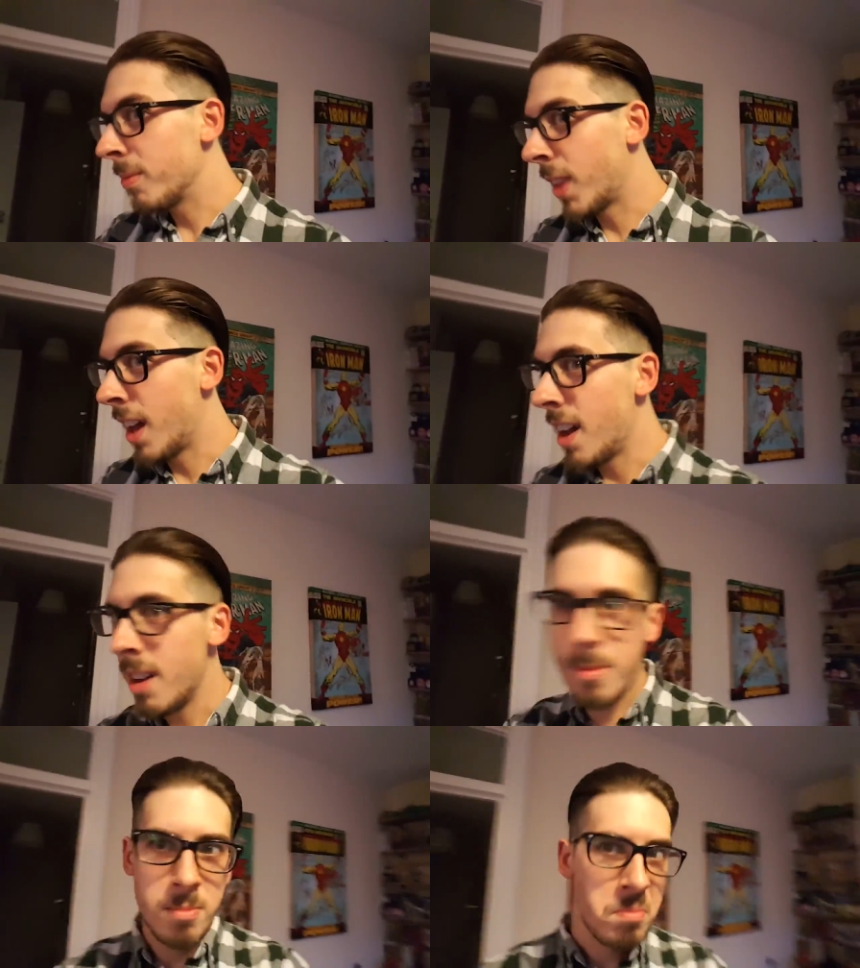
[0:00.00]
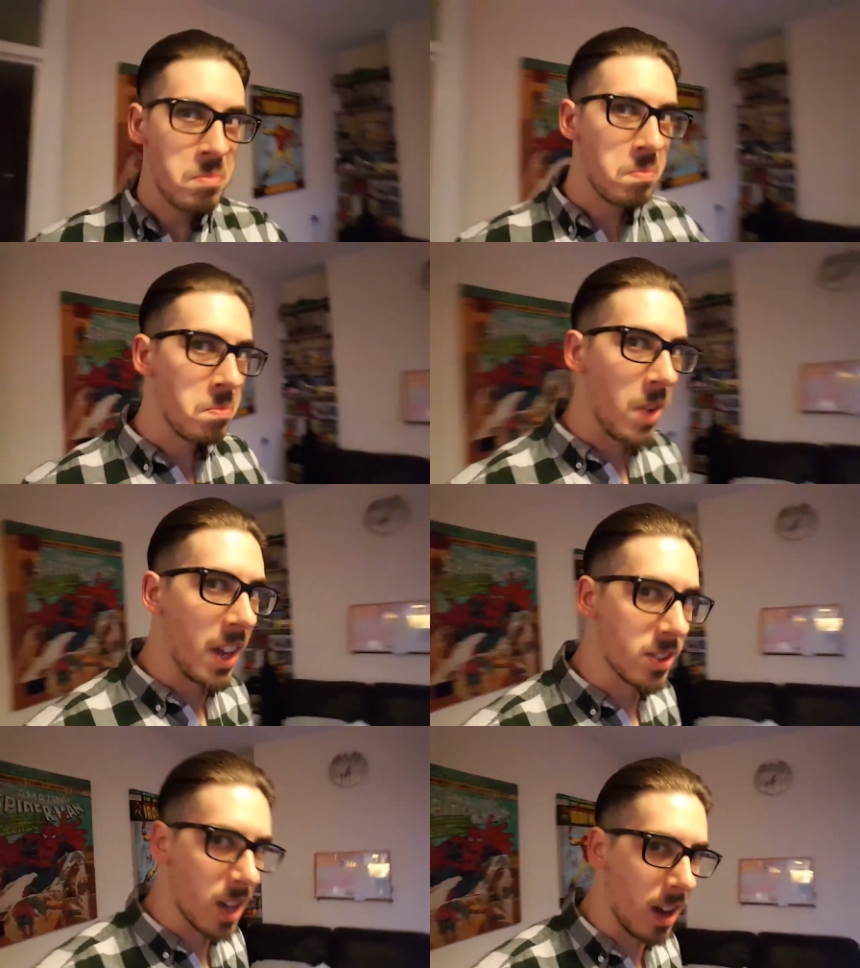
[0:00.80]
The hair
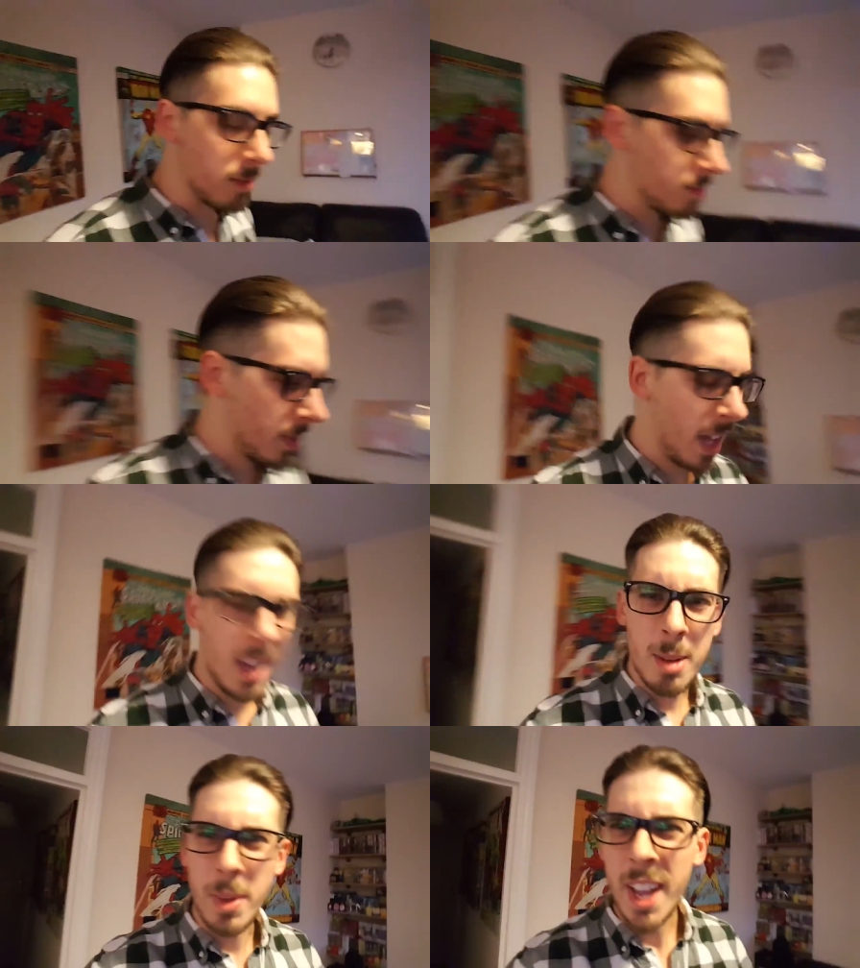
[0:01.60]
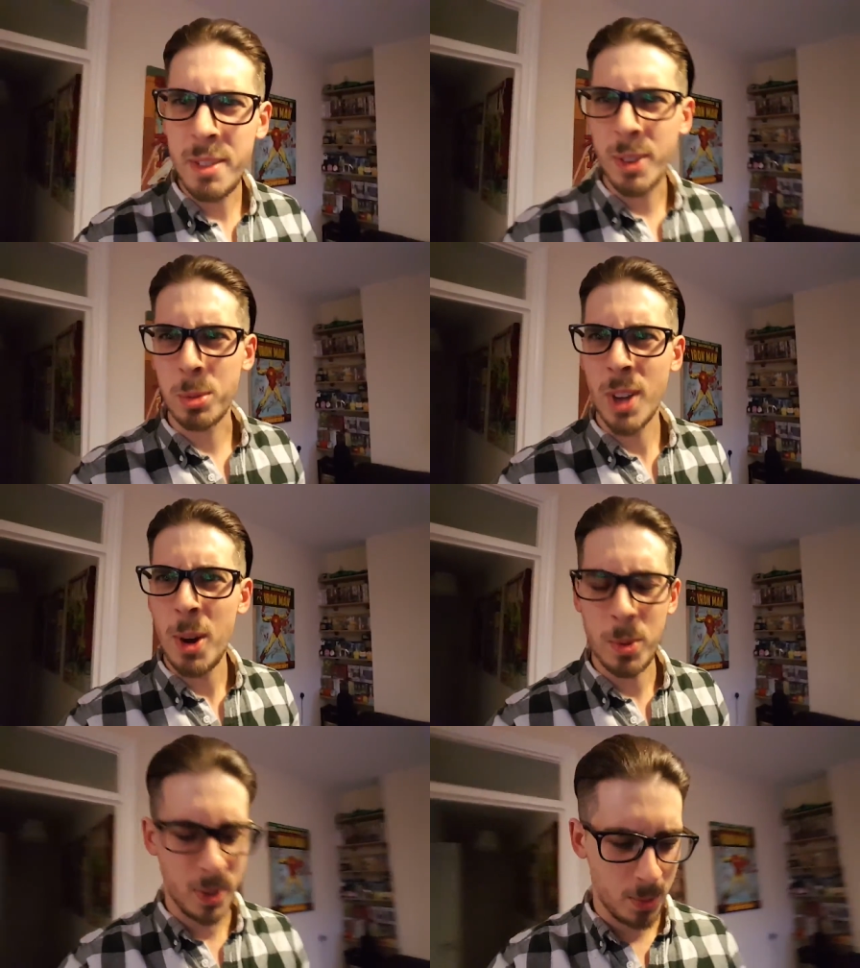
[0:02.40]
is cut. My head feels
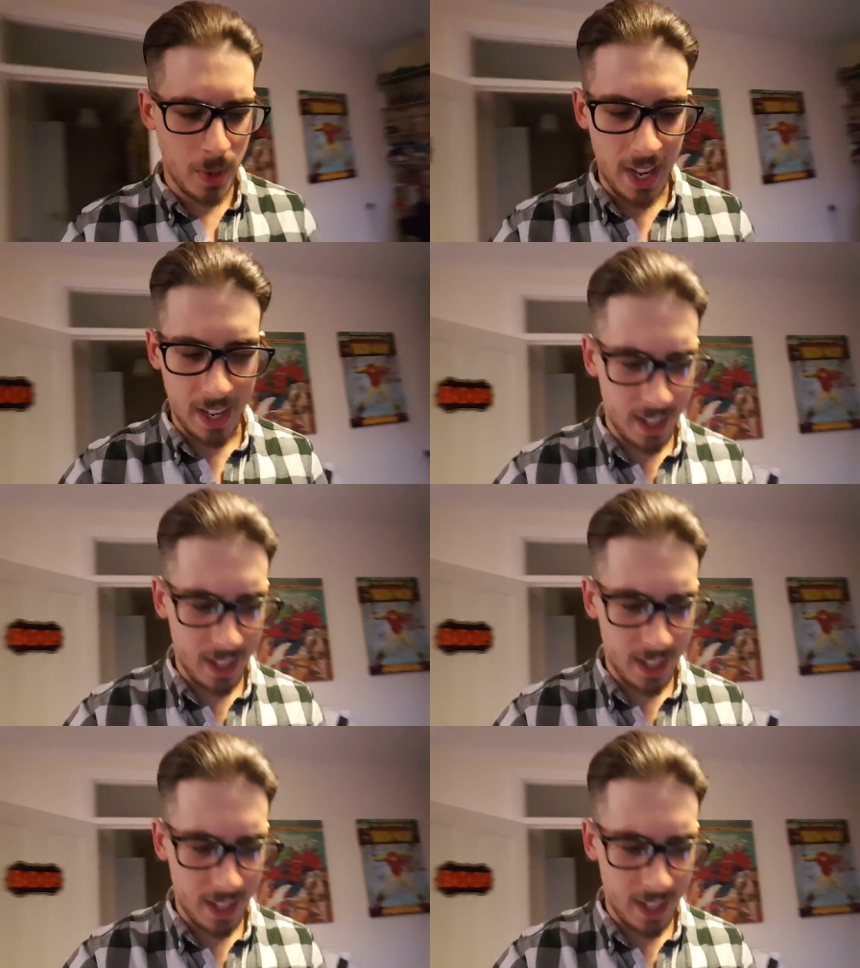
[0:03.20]
cold, it's weird.